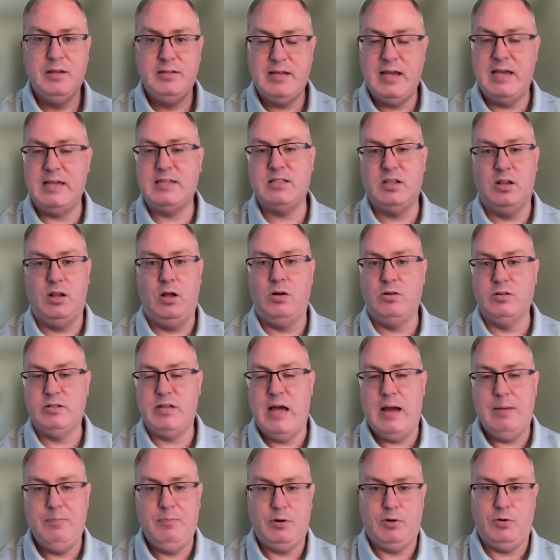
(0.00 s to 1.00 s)
takes a long
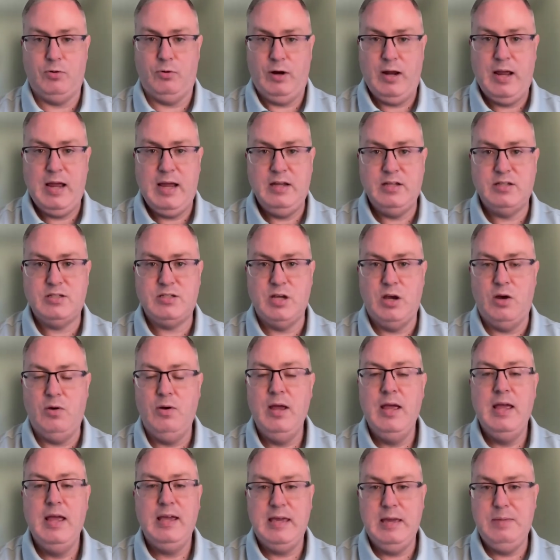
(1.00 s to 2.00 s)
time to create.
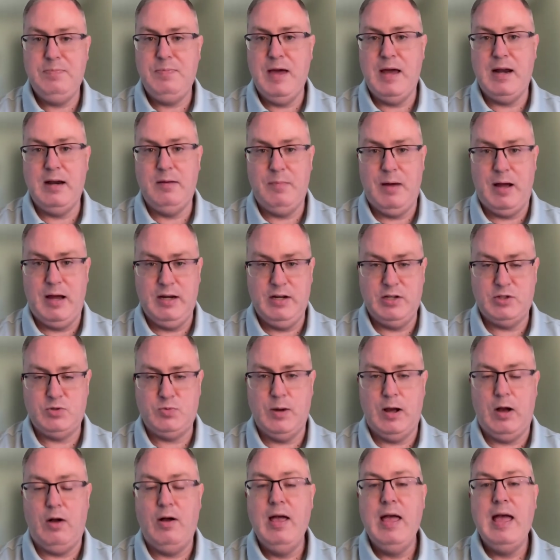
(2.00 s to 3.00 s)
So keep that in mind as
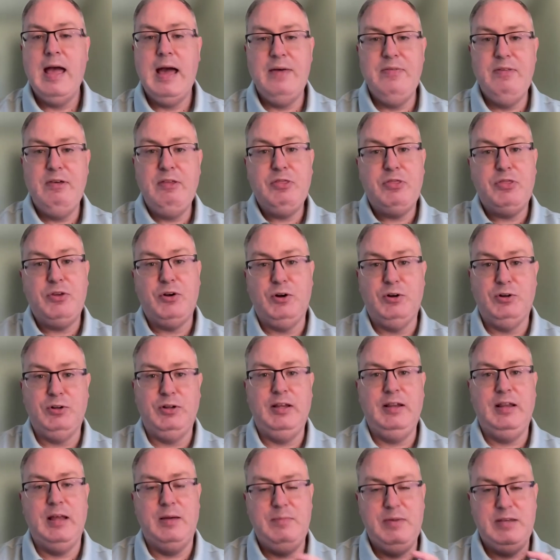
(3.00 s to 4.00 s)
well. And then
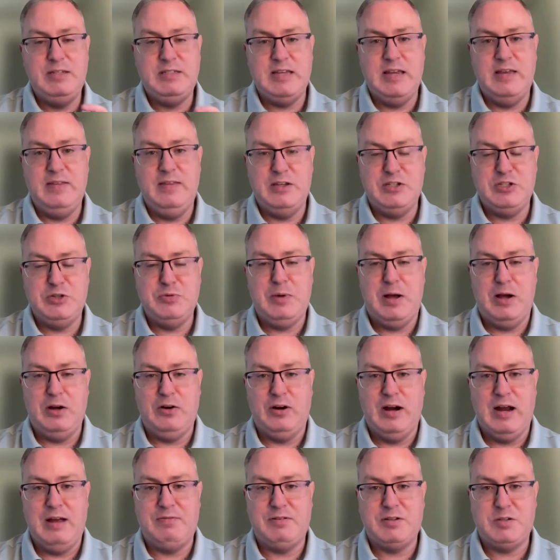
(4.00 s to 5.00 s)
thirdly, let me say this
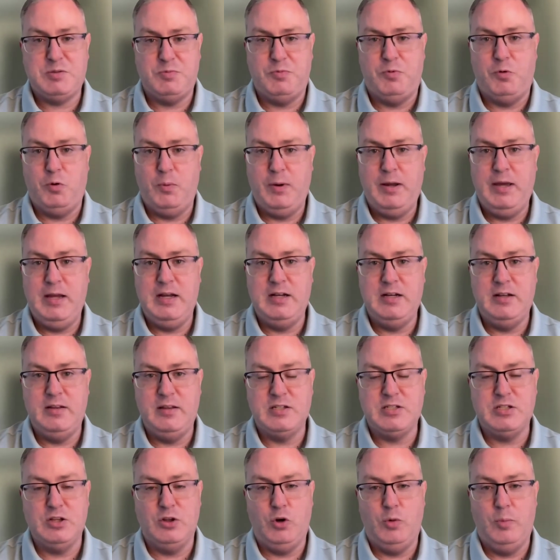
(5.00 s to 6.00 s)
about graphics before we get into
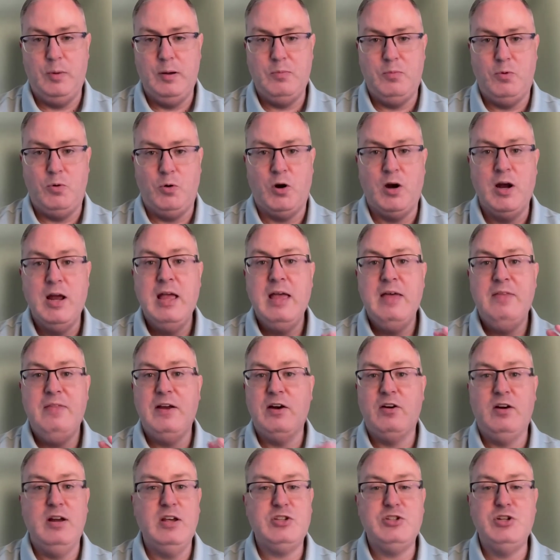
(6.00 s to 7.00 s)
this a little bit more.
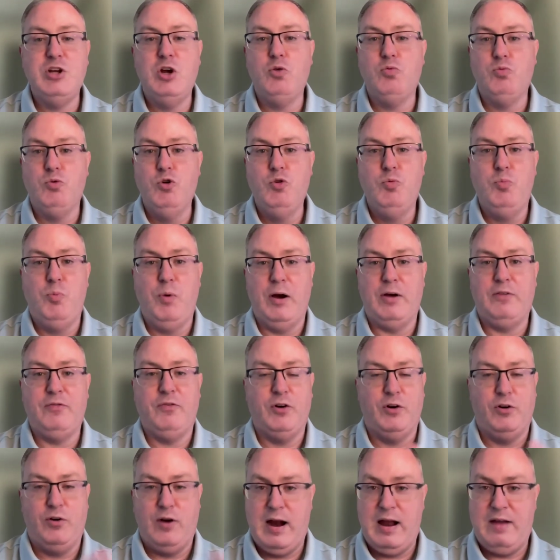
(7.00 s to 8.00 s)
There is no rubric
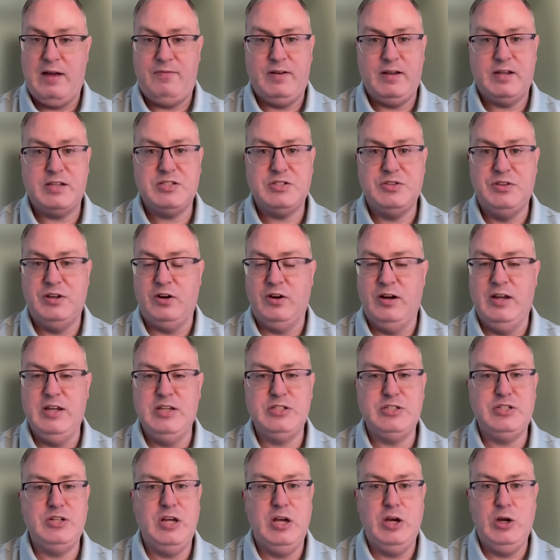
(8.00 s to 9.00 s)
for graphics. There
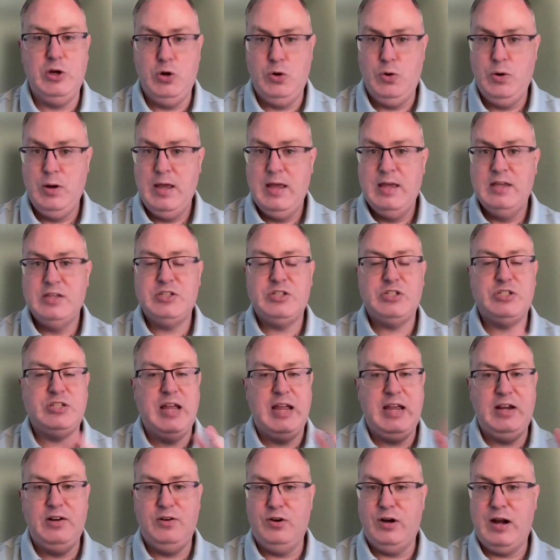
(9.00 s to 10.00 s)
is no
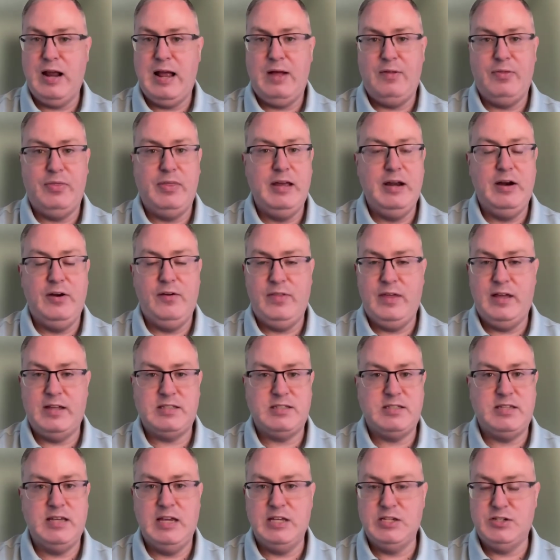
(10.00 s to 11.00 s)
standard out there
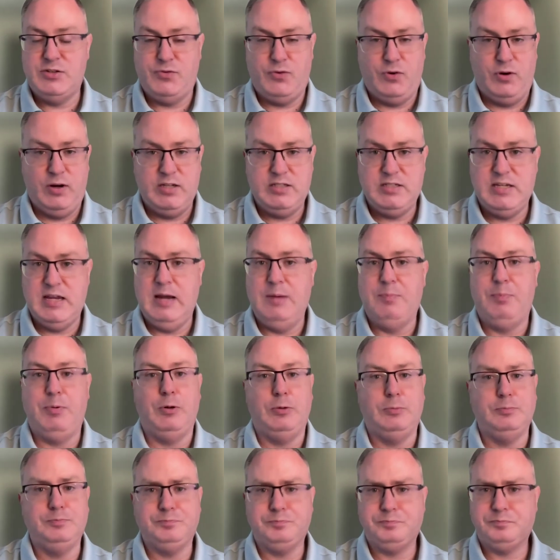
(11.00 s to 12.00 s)
that says, for
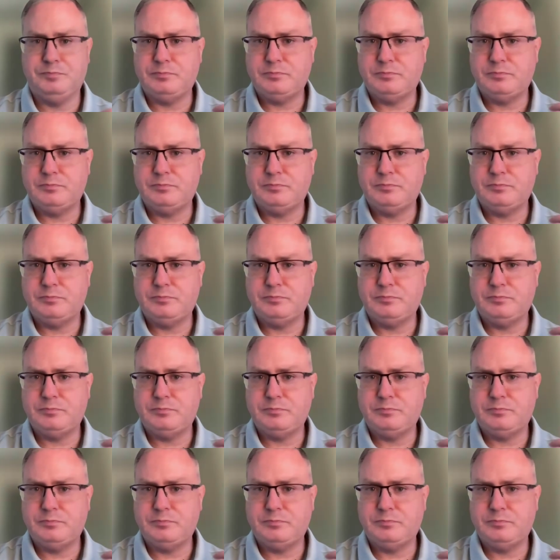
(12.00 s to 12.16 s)
example,